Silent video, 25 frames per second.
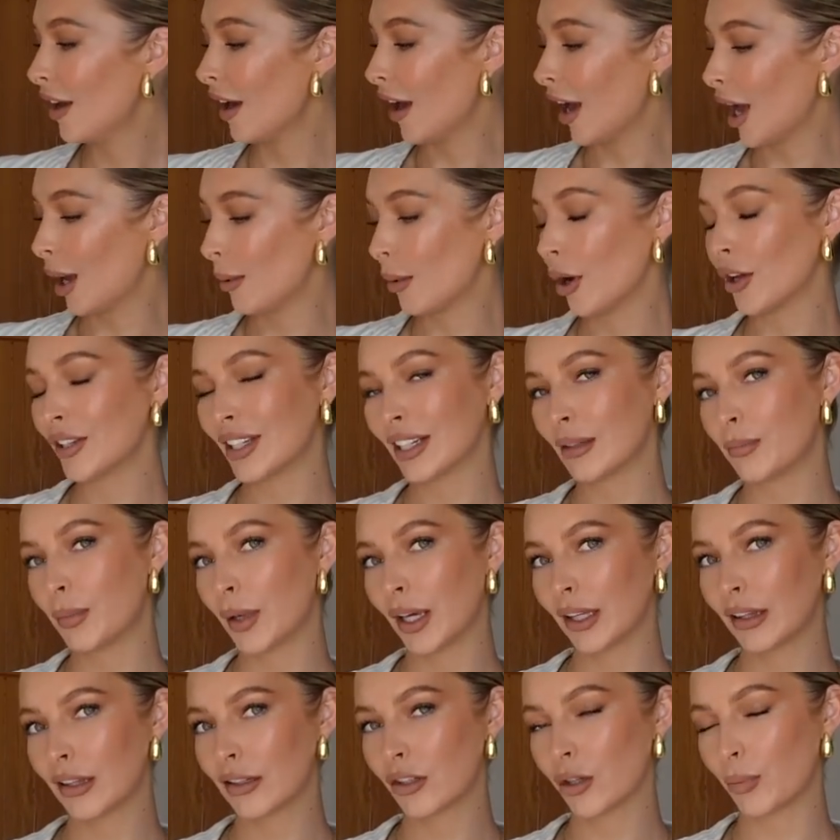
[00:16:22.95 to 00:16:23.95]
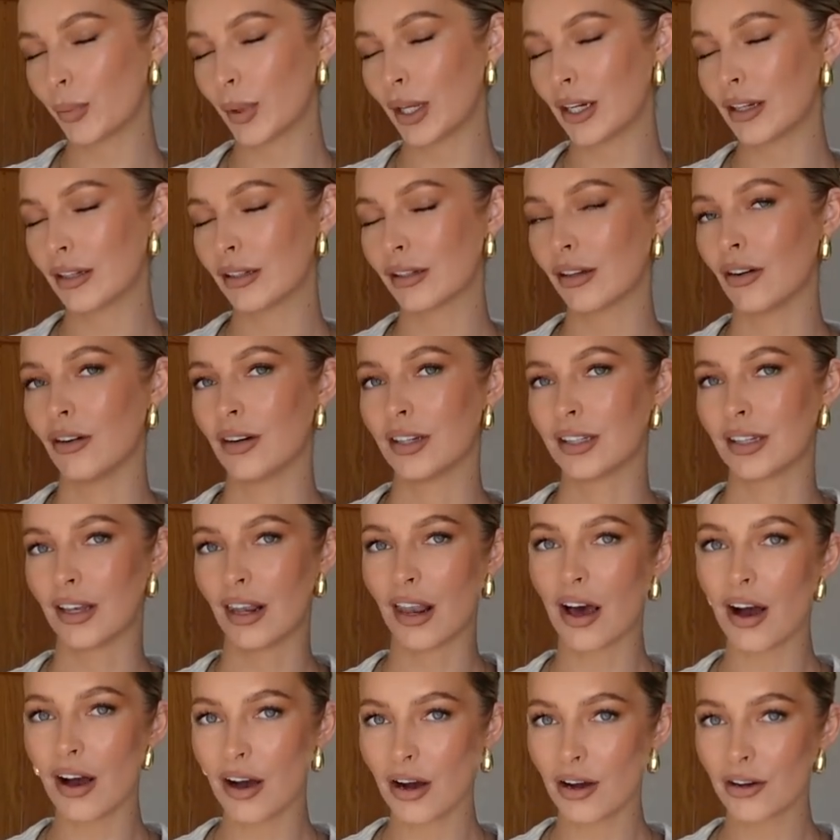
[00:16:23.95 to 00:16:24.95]
I did pick this up in a size
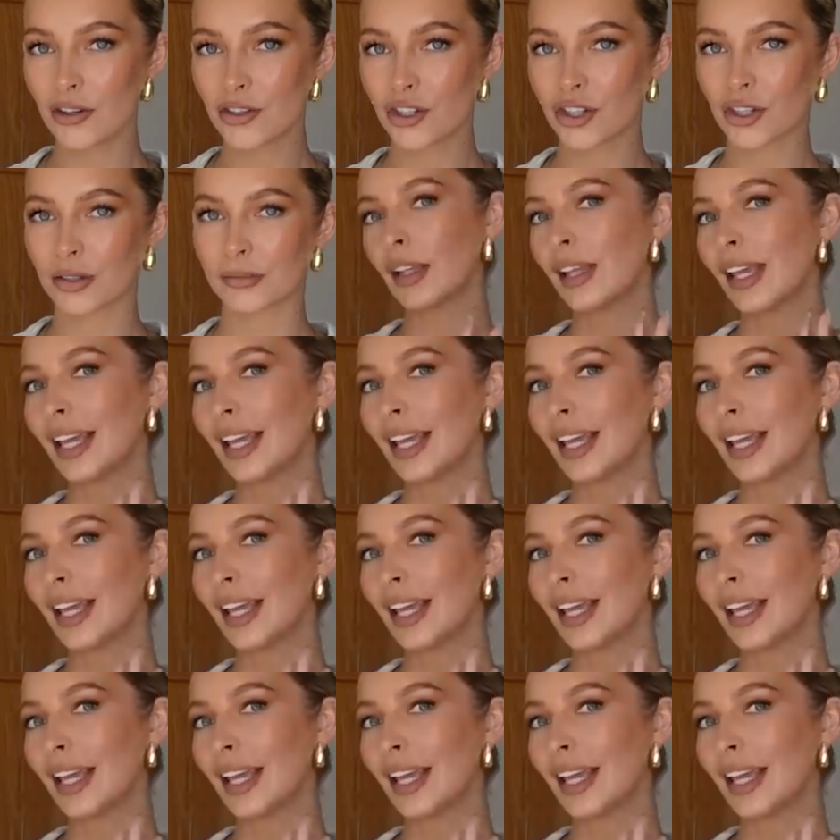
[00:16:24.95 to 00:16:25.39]
large.